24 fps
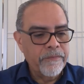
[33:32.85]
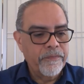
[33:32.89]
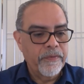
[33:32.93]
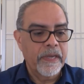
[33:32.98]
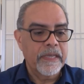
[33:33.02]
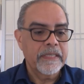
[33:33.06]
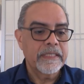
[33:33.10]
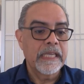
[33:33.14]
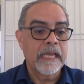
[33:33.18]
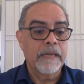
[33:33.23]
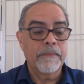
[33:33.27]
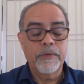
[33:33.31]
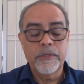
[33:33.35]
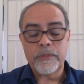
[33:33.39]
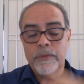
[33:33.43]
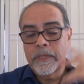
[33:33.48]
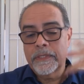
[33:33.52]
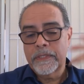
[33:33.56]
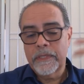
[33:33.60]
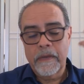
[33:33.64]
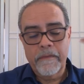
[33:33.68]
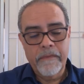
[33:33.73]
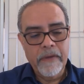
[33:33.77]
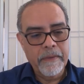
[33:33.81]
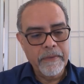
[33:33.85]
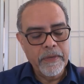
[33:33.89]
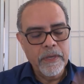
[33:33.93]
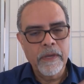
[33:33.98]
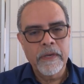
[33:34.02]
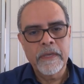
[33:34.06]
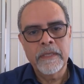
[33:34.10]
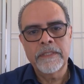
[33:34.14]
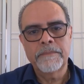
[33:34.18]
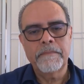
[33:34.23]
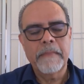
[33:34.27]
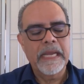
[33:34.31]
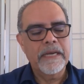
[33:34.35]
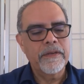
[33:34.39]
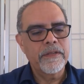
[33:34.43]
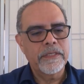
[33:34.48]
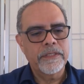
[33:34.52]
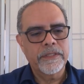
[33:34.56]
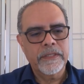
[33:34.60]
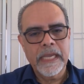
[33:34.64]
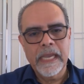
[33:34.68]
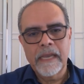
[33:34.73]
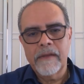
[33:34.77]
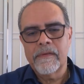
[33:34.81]
For example, US are very good on managing
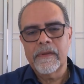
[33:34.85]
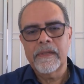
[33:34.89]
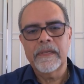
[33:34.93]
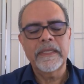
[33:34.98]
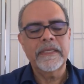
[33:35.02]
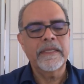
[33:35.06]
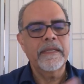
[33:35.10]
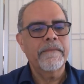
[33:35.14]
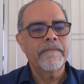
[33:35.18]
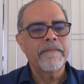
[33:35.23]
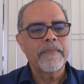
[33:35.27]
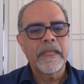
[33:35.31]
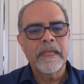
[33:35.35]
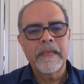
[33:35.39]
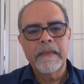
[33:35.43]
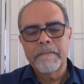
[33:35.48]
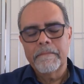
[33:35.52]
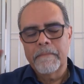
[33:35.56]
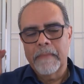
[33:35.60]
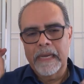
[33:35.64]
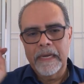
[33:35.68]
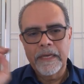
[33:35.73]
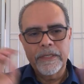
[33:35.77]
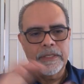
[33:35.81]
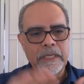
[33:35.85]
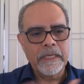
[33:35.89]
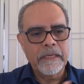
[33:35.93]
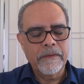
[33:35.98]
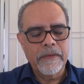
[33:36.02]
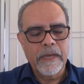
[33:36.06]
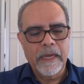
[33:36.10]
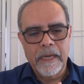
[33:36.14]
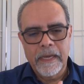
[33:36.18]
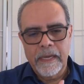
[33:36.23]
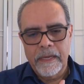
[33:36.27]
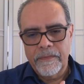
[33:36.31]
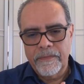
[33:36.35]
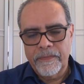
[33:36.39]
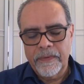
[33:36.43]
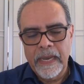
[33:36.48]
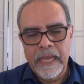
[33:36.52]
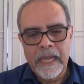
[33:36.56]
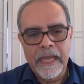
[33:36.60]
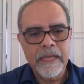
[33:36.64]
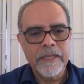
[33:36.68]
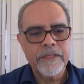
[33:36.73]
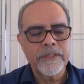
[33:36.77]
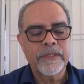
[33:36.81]
scheduling, managing
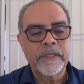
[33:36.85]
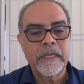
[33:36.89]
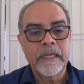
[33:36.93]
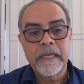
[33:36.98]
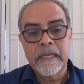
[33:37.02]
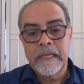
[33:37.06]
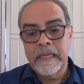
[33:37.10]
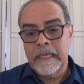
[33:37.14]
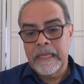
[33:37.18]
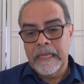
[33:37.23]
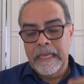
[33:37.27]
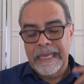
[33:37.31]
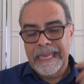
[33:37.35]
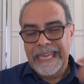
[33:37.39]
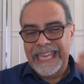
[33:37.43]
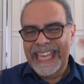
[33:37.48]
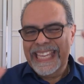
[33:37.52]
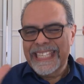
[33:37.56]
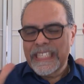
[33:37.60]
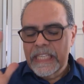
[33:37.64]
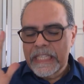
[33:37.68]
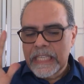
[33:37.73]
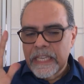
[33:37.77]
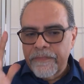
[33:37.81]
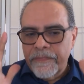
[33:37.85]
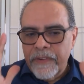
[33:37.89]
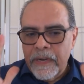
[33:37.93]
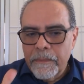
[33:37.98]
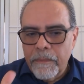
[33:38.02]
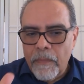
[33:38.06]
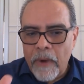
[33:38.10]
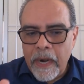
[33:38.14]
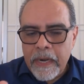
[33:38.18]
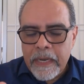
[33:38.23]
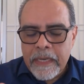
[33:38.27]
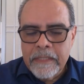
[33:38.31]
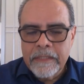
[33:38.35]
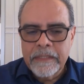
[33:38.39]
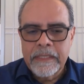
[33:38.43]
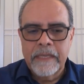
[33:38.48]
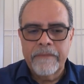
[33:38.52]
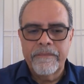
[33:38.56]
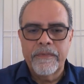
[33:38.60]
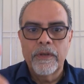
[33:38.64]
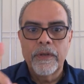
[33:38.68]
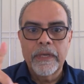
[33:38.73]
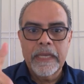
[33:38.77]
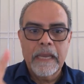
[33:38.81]
flocks. It's a different market.
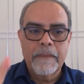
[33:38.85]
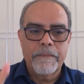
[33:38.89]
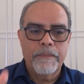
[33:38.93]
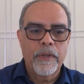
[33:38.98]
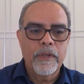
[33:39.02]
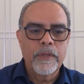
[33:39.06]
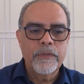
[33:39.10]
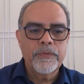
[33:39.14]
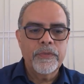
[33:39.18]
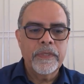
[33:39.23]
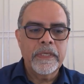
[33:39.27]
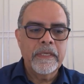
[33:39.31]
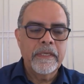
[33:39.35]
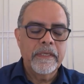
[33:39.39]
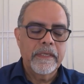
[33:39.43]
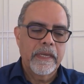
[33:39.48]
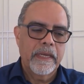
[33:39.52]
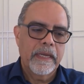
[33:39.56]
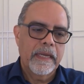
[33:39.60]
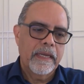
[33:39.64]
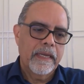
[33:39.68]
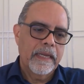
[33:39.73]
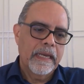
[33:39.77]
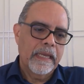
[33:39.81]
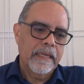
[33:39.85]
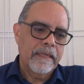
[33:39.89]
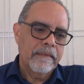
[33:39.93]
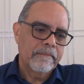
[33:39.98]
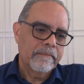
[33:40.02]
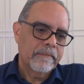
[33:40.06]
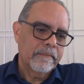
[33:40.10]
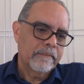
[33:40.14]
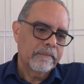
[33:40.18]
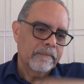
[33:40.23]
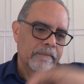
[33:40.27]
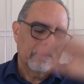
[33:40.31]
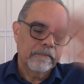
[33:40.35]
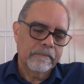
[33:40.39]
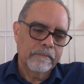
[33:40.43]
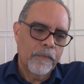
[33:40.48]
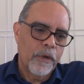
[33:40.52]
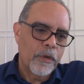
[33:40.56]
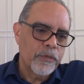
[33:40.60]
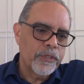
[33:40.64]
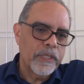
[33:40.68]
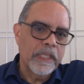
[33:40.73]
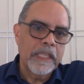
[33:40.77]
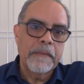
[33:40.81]
If you look at poultry, like
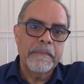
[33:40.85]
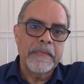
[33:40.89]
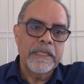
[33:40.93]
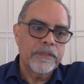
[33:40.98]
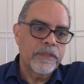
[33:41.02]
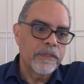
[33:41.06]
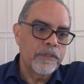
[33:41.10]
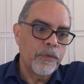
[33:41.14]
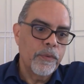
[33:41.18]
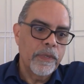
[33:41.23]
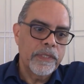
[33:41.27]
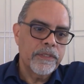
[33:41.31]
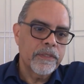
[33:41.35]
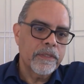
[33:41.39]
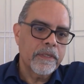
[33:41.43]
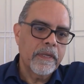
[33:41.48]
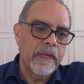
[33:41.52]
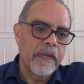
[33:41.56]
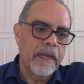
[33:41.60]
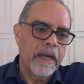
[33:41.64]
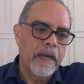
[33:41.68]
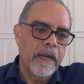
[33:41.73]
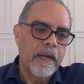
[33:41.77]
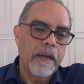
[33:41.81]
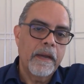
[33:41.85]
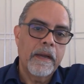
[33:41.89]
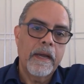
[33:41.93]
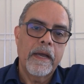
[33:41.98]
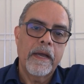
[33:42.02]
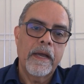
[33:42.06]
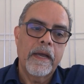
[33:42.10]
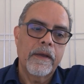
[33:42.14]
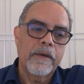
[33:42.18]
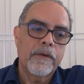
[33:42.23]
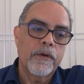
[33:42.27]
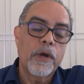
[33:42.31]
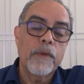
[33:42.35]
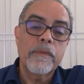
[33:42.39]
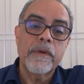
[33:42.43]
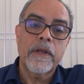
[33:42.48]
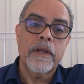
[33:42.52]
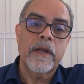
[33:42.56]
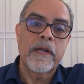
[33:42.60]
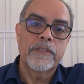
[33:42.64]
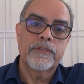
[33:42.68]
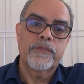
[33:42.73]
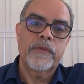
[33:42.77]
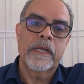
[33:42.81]
most of them is US grower
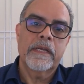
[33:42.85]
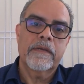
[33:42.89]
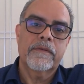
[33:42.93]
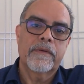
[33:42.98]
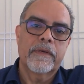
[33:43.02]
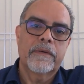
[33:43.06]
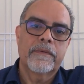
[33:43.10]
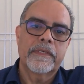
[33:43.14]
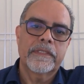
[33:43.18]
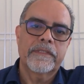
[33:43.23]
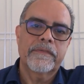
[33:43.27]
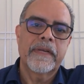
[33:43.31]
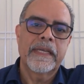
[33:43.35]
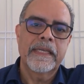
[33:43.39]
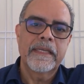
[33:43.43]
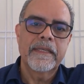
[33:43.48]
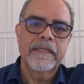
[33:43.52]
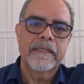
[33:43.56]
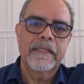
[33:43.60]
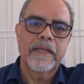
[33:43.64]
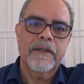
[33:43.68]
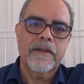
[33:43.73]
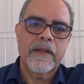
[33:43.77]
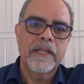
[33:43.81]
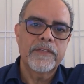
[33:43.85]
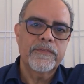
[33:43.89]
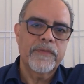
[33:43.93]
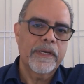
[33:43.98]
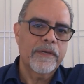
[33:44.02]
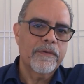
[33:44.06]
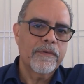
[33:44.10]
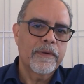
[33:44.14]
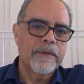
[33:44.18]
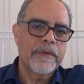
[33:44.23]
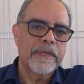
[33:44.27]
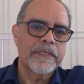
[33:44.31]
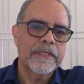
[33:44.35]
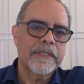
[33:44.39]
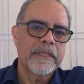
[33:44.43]
contract growers, right? The contract growers.